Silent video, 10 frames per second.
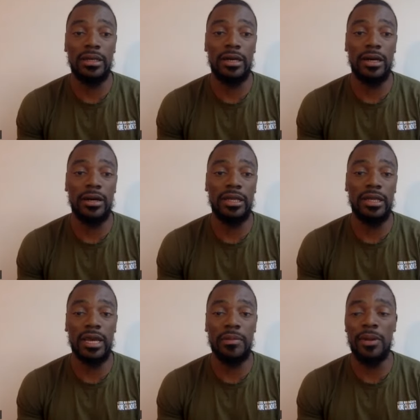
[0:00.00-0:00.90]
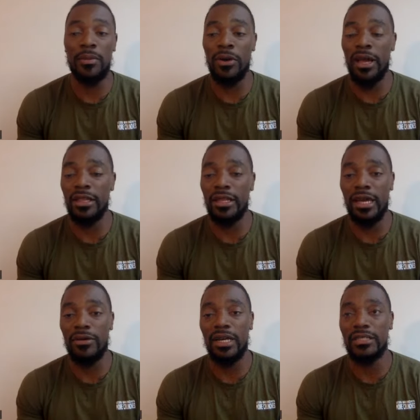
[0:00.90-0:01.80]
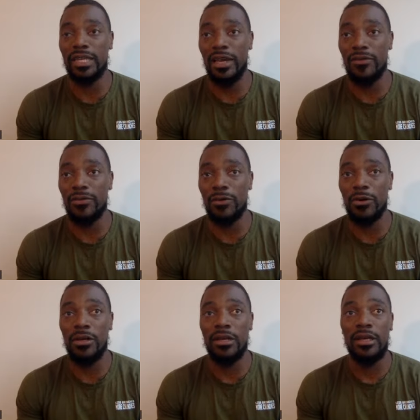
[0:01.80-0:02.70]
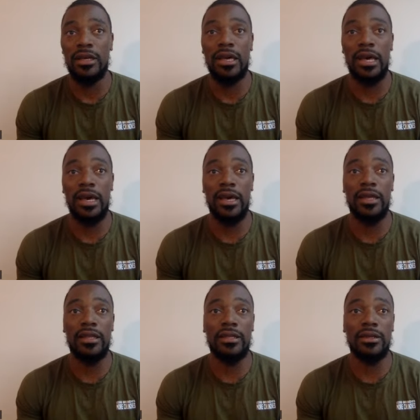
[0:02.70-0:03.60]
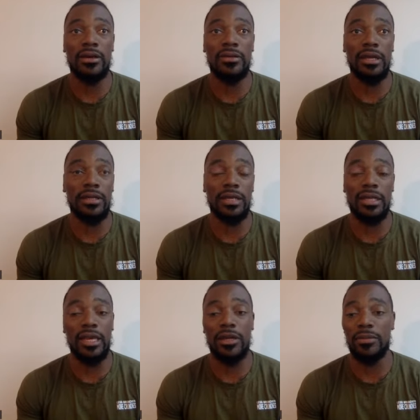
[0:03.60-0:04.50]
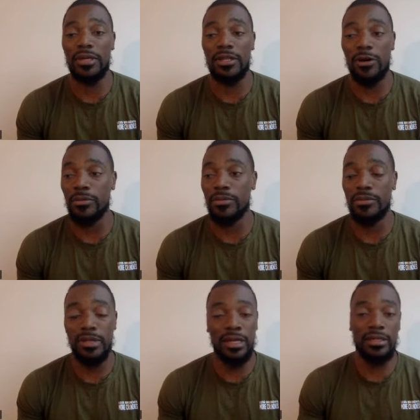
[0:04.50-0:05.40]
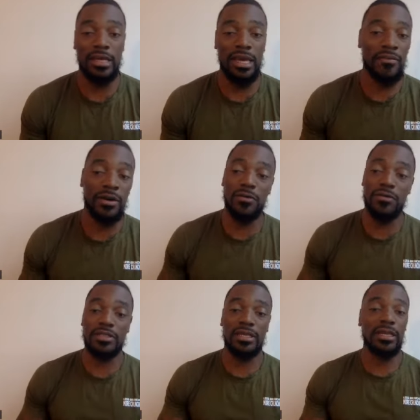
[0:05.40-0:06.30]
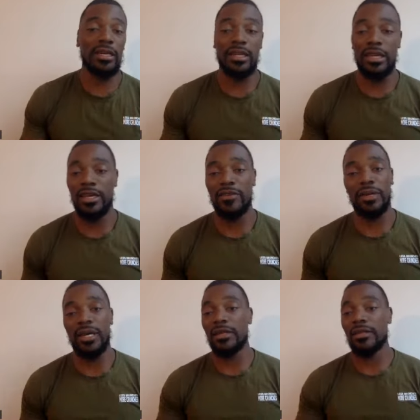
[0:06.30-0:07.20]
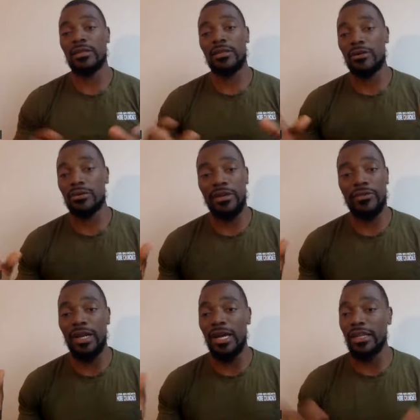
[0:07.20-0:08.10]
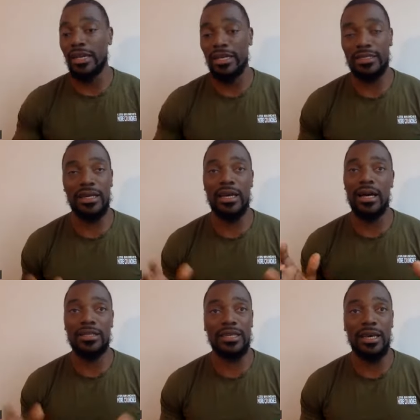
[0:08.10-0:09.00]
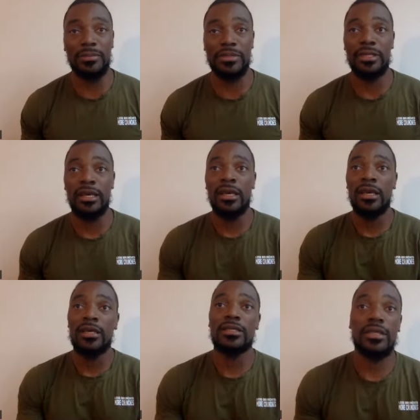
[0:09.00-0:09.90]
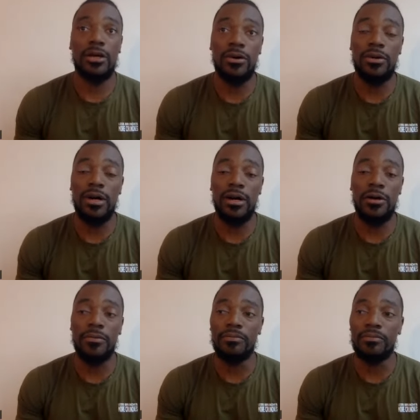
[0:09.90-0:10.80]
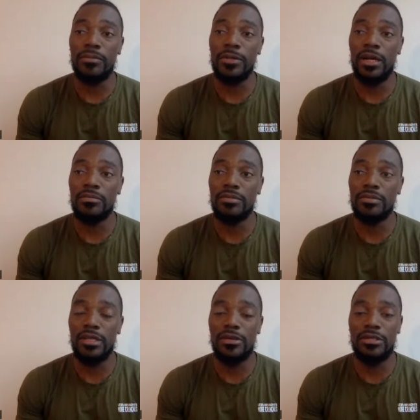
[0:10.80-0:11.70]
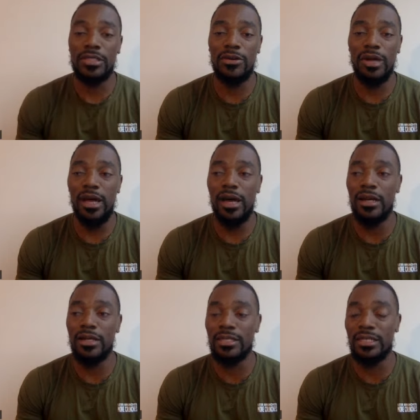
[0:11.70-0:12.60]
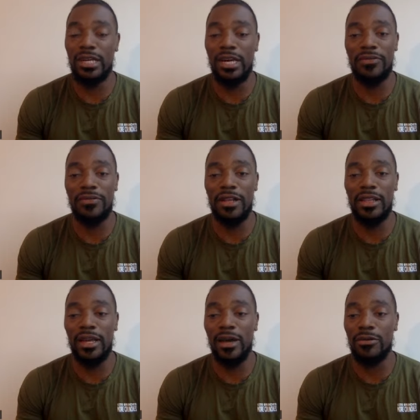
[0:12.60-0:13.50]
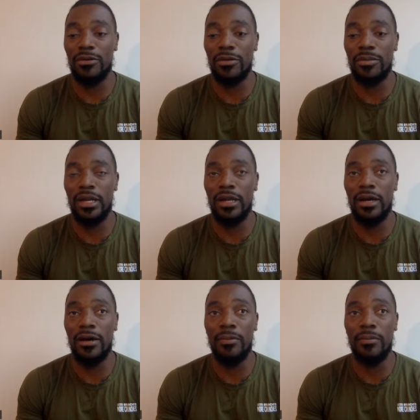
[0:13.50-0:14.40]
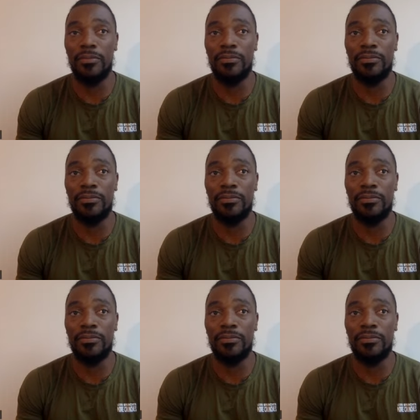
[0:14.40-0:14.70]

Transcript: Uh, they like my brand. They like what I stand for, and you know they they think it'll be dope and to have my own facility. And they give me you know different ideas and concepts. So um, you know I'm still still uh, honestly trying to figure that out. But um,